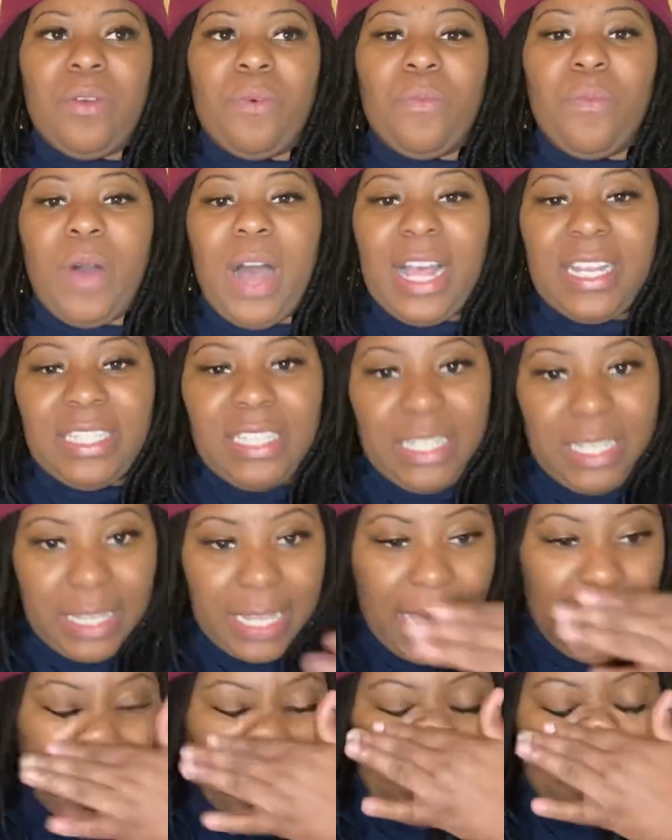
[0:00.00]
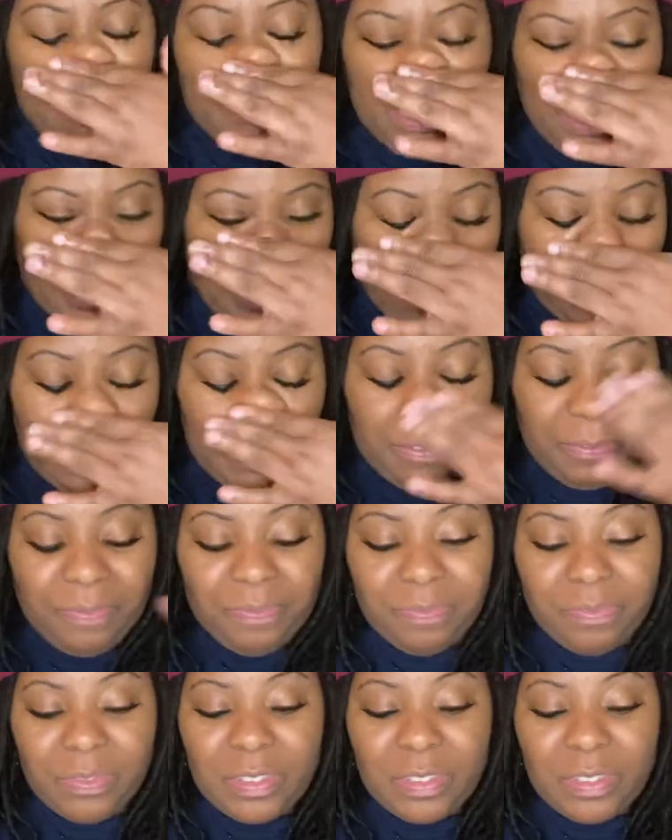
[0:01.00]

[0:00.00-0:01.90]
watching that episode.